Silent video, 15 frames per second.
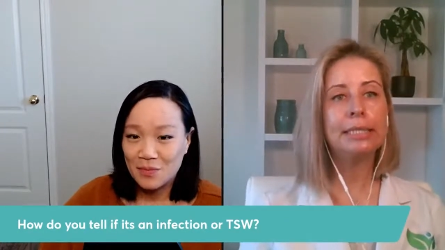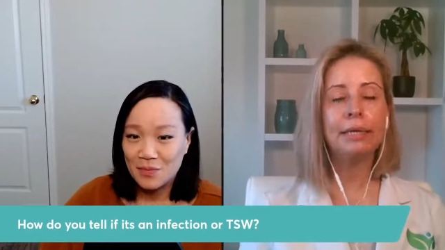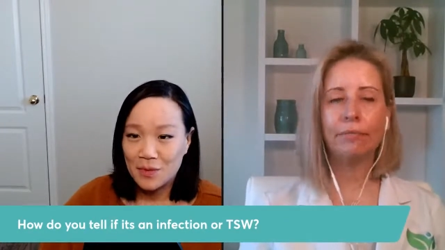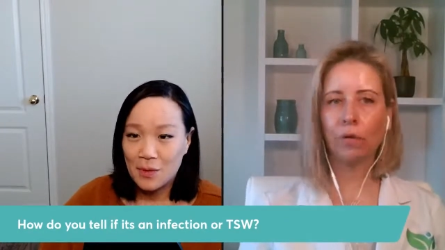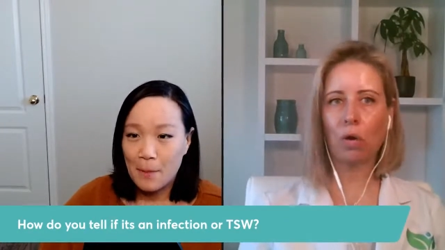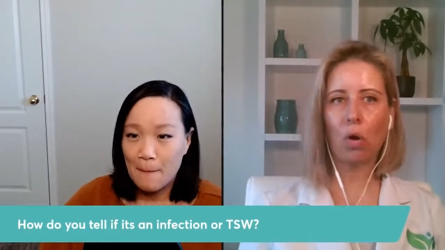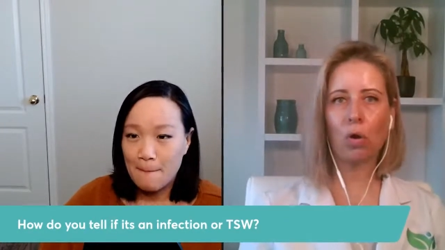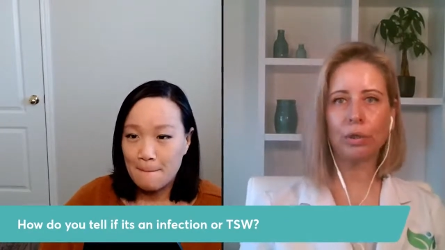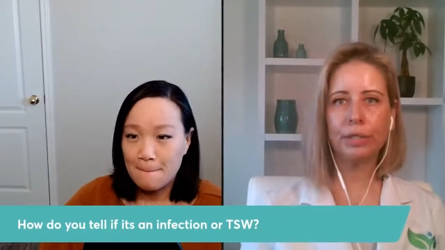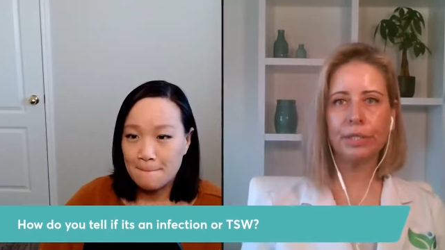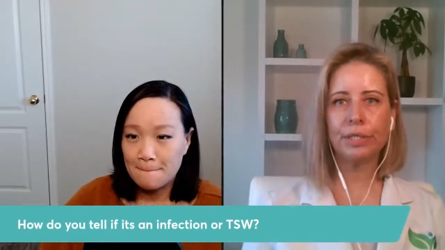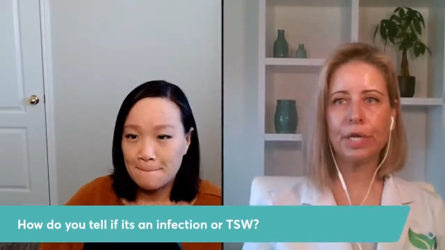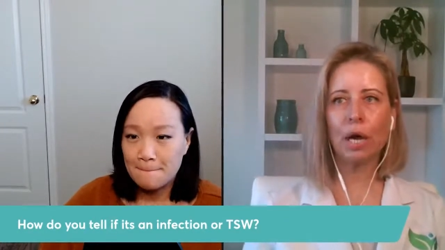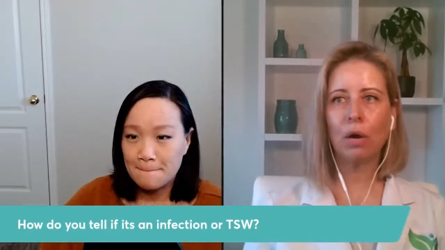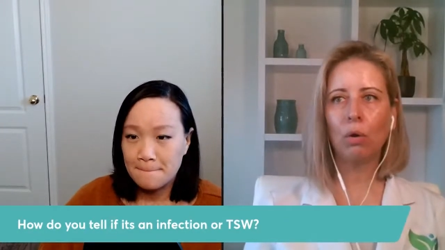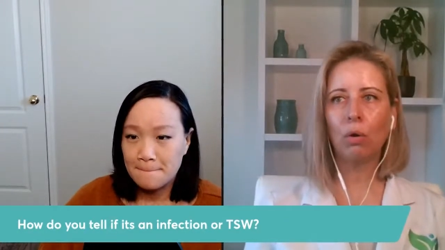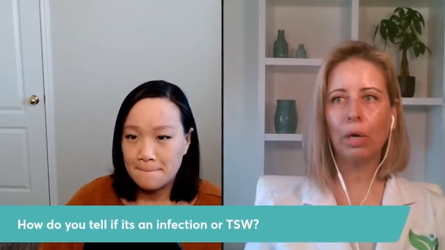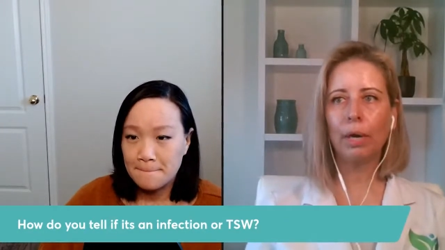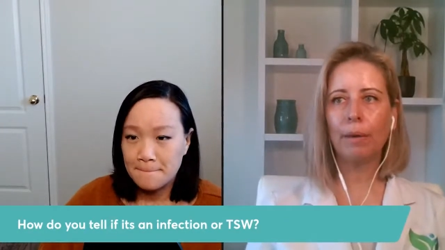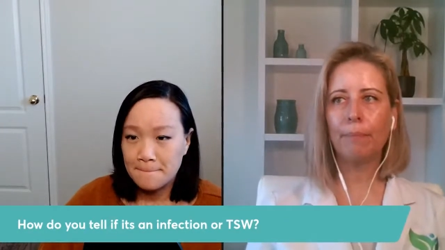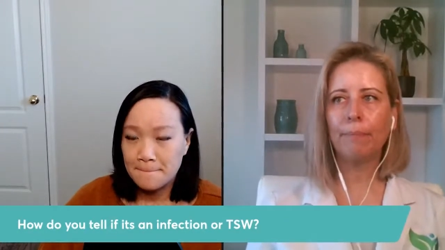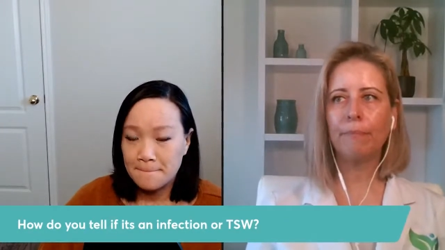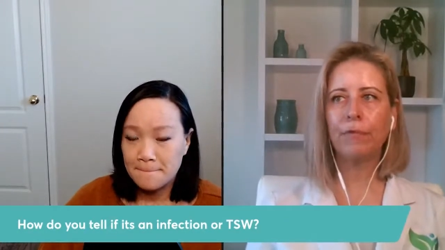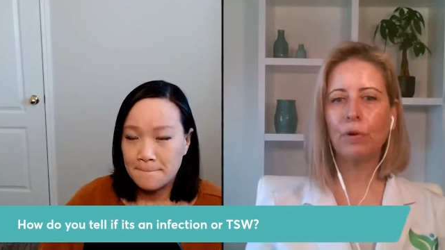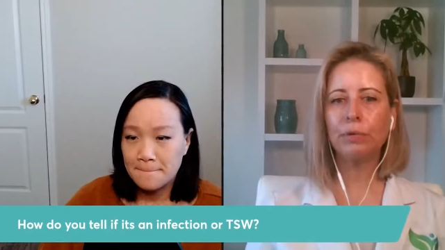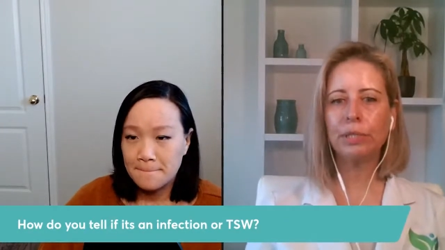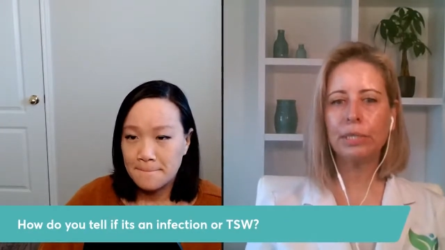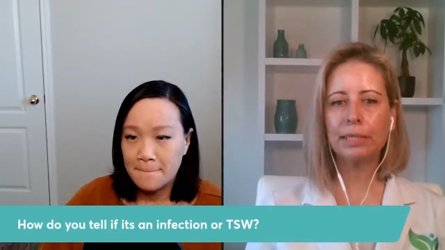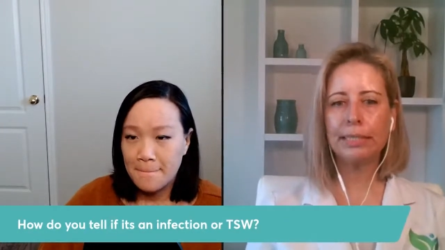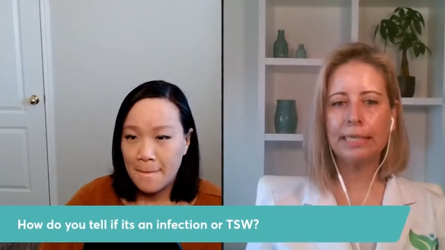Speaker 1: difficult. So, uh,
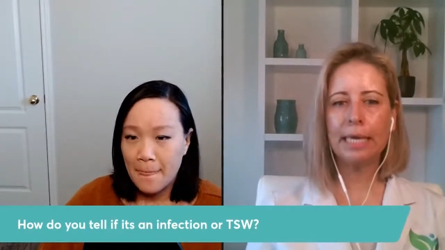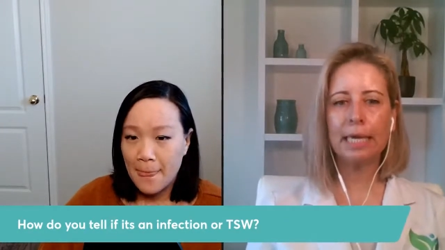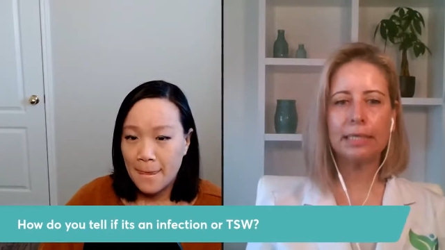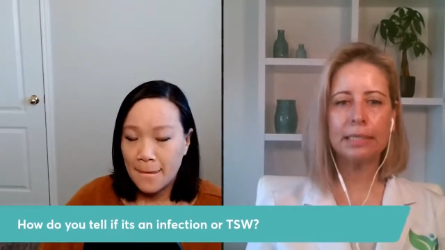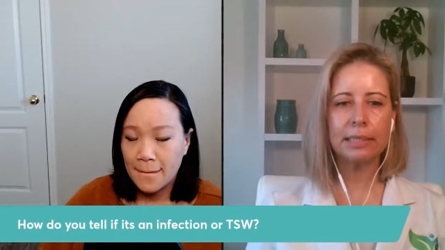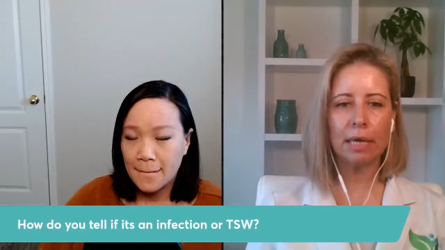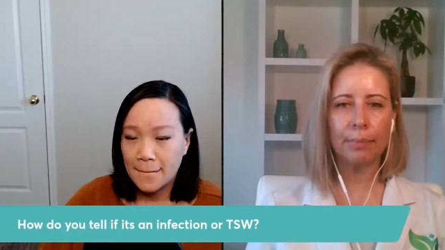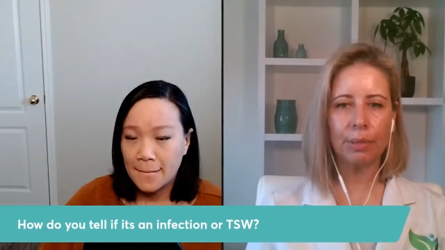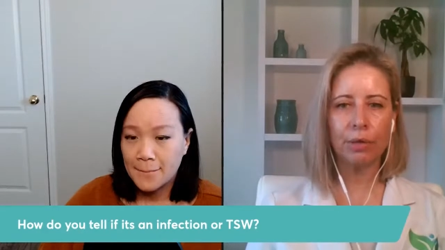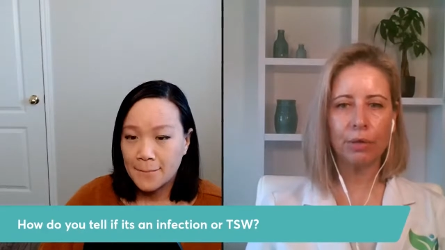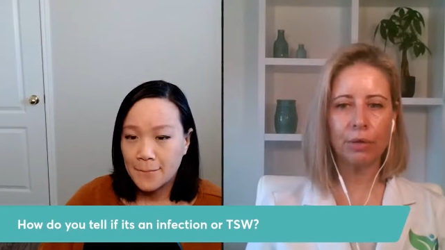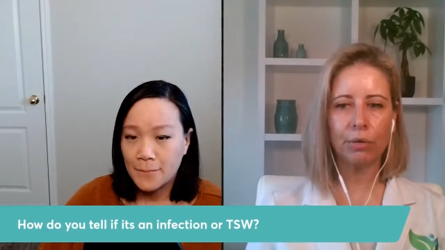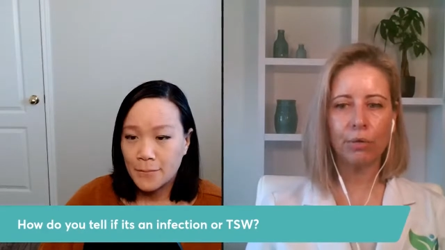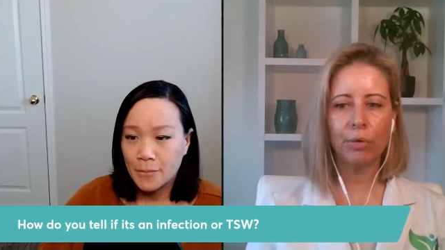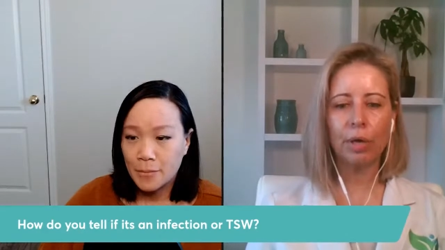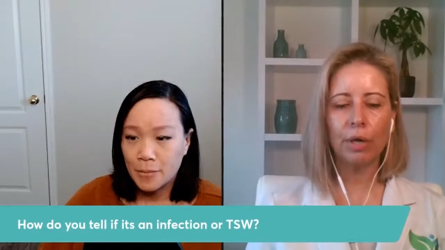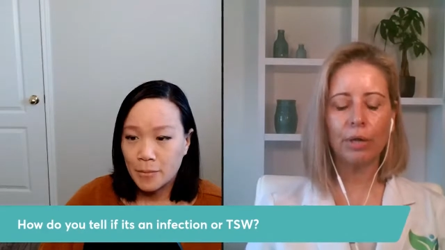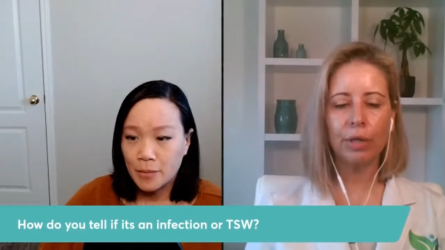folks in TSW,